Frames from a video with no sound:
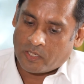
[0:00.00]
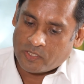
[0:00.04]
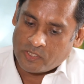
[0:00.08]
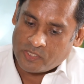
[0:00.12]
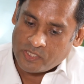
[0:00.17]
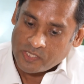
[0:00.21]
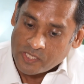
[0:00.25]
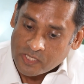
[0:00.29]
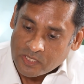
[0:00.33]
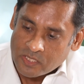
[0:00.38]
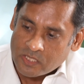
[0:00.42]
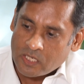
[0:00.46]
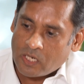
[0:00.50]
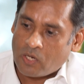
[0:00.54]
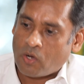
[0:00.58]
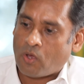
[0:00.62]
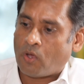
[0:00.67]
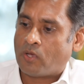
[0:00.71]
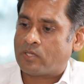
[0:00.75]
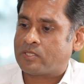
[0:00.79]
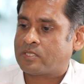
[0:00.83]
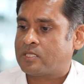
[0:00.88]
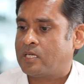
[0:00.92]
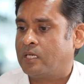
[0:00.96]
GST
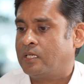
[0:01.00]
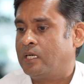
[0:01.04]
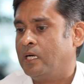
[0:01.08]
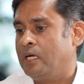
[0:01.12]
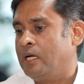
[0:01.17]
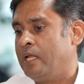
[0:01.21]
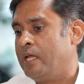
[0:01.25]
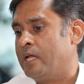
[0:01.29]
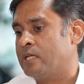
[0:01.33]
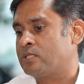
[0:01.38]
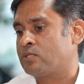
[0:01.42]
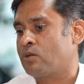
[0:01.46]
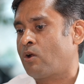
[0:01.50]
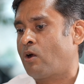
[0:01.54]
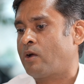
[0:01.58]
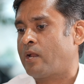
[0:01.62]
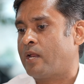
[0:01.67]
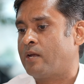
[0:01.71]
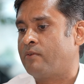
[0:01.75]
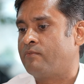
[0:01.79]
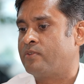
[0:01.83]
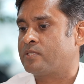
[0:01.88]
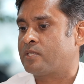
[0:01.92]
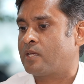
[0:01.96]
law certainly has not
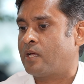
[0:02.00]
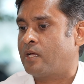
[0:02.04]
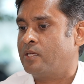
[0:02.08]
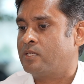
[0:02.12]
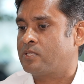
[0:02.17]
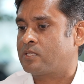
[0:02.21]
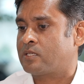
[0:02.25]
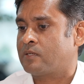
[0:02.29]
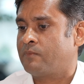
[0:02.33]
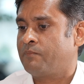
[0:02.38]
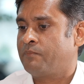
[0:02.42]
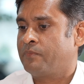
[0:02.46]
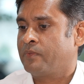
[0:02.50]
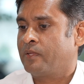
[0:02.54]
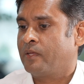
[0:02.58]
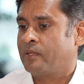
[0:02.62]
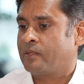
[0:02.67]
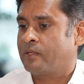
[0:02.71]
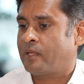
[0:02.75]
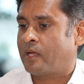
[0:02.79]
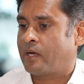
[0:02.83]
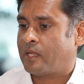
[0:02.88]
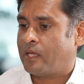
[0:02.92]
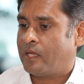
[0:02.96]
envisaged
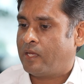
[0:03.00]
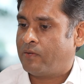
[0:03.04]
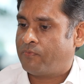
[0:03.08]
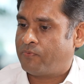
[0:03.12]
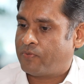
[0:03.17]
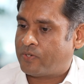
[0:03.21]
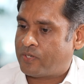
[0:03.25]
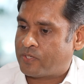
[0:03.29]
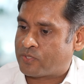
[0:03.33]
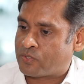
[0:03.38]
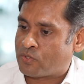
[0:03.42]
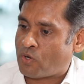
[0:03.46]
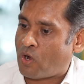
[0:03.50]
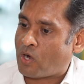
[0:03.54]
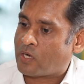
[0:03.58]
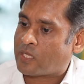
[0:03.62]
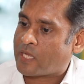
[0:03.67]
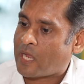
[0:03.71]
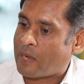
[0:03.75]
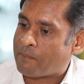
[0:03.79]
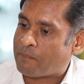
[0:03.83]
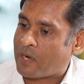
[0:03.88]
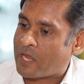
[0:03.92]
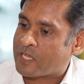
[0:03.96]
that if it is not
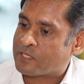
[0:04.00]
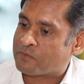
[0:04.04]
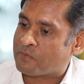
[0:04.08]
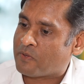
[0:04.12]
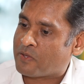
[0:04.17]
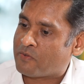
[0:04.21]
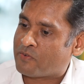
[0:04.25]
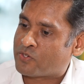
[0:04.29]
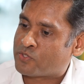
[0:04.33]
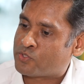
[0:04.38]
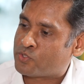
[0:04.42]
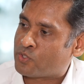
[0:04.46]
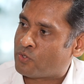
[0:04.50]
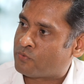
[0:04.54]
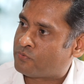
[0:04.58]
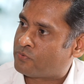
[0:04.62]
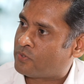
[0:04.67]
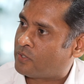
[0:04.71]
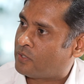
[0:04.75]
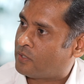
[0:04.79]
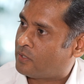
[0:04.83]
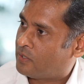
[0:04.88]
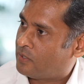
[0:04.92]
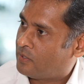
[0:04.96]
capitalized by virtue of
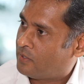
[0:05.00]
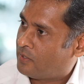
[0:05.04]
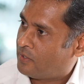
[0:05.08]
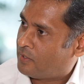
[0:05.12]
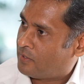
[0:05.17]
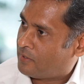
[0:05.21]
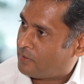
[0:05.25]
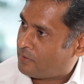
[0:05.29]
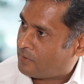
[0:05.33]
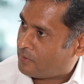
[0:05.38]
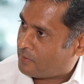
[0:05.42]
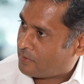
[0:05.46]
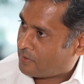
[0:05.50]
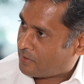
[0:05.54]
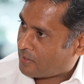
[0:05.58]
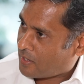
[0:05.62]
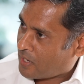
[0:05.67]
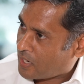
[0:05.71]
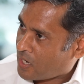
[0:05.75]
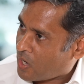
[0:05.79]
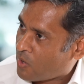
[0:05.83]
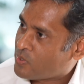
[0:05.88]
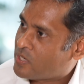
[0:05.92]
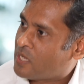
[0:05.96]
a
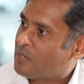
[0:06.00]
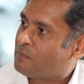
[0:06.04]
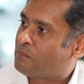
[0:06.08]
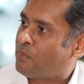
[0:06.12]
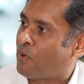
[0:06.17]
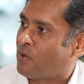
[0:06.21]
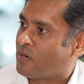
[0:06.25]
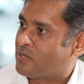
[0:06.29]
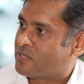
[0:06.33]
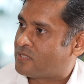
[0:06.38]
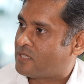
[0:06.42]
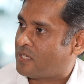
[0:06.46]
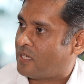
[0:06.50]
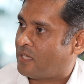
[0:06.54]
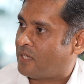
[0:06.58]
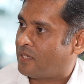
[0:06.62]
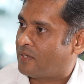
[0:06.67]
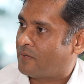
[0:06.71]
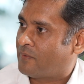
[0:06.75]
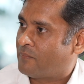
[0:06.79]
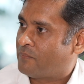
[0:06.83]
accounting policy,